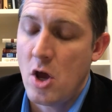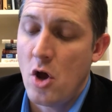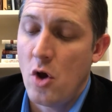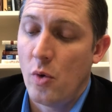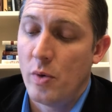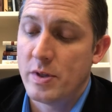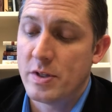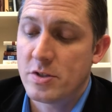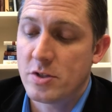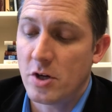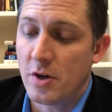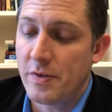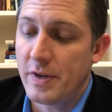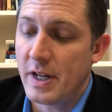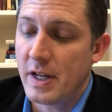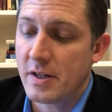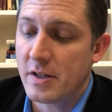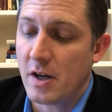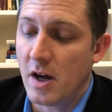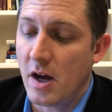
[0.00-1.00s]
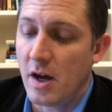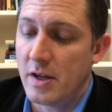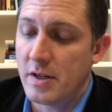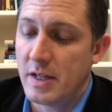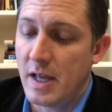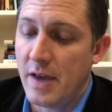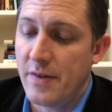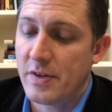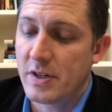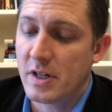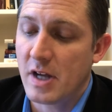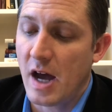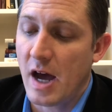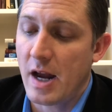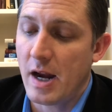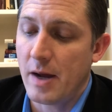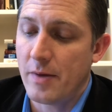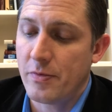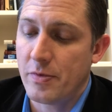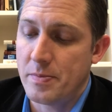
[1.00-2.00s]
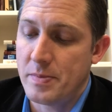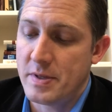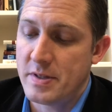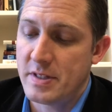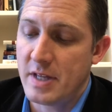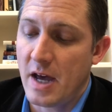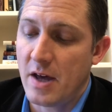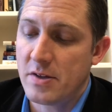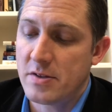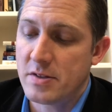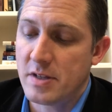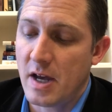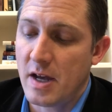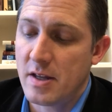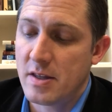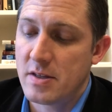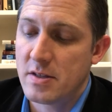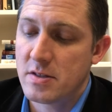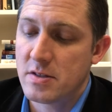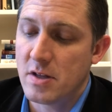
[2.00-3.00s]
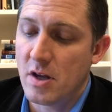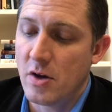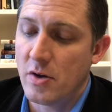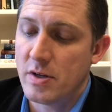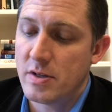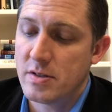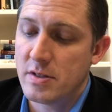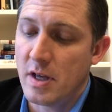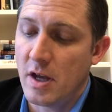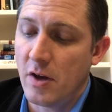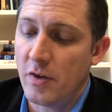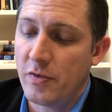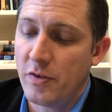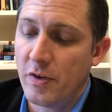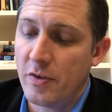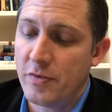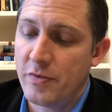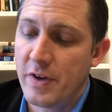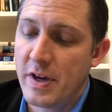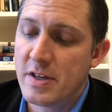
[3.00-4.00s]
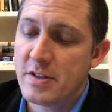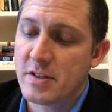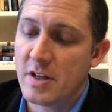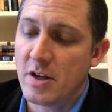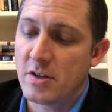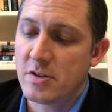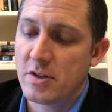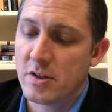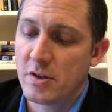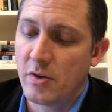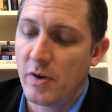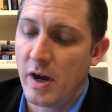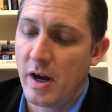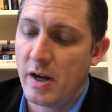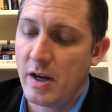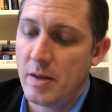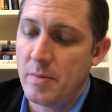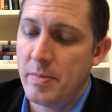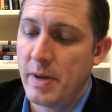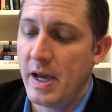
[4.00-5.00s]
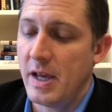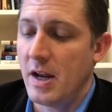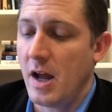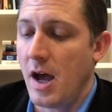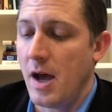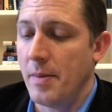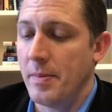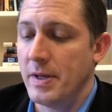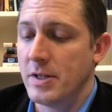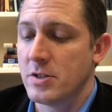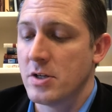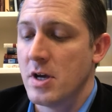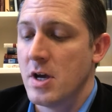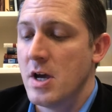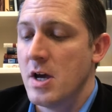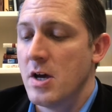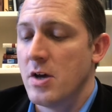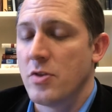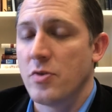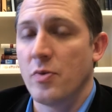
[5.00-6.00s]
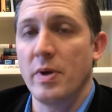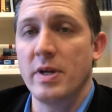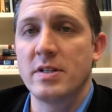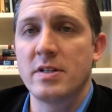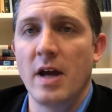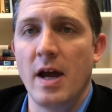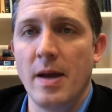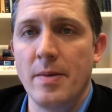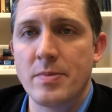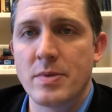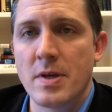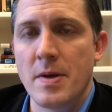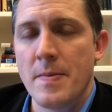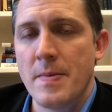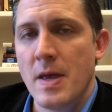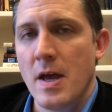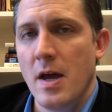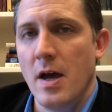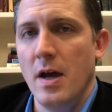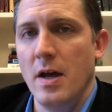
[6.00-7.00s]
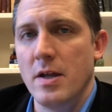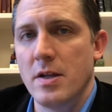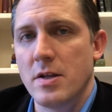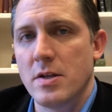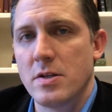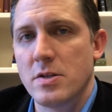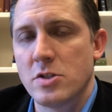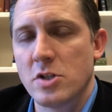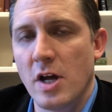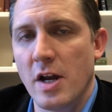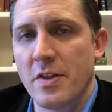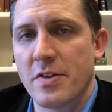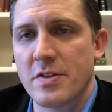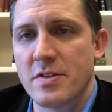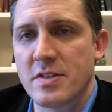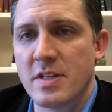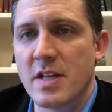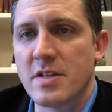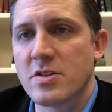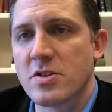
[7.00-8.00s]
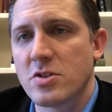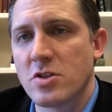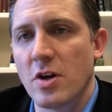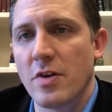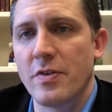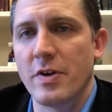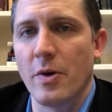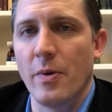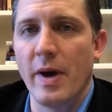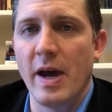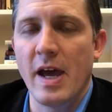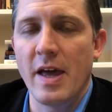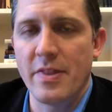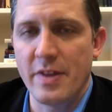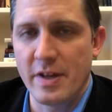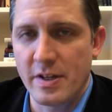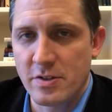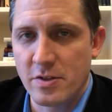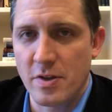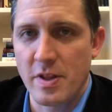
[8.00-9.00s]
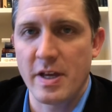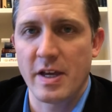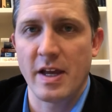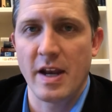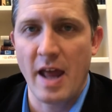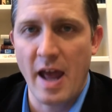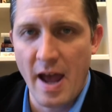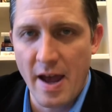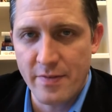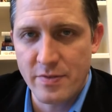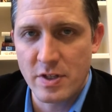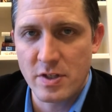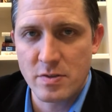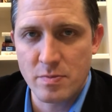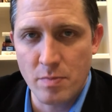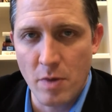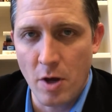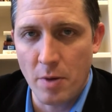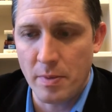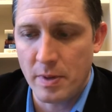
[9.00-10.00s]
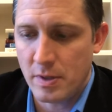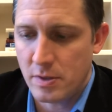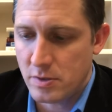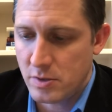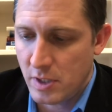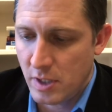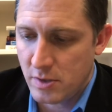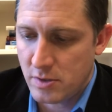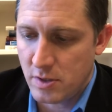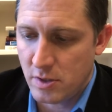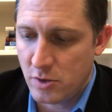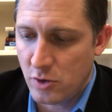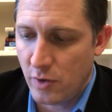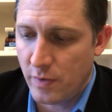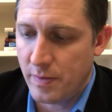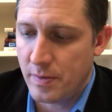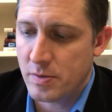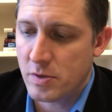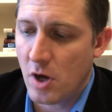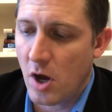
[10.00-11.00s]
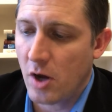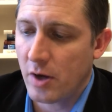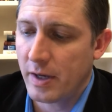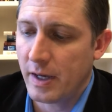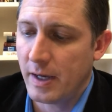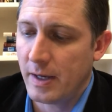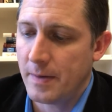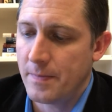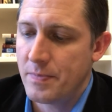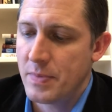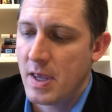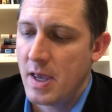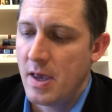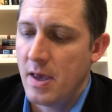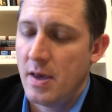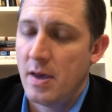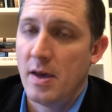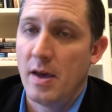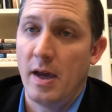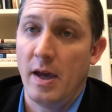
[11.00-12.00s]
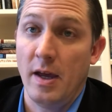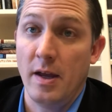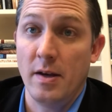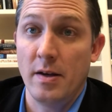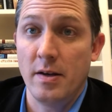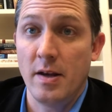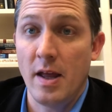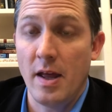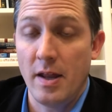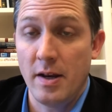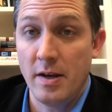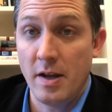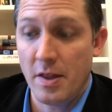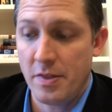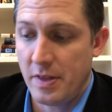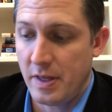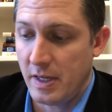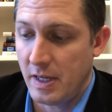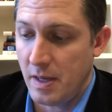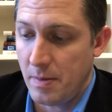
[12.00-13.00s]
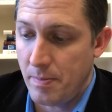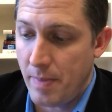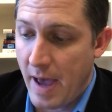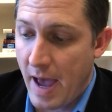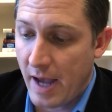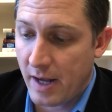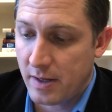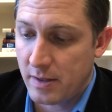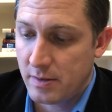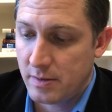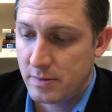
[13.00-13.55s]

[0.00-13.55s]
When the servant had gone, David got up from the south side of the stone, Azel, fell face down to the ground and paid homage 3 times. Jonathan sends the servant away, I think, so they can have this moment, just the two of them talking and nothing get back,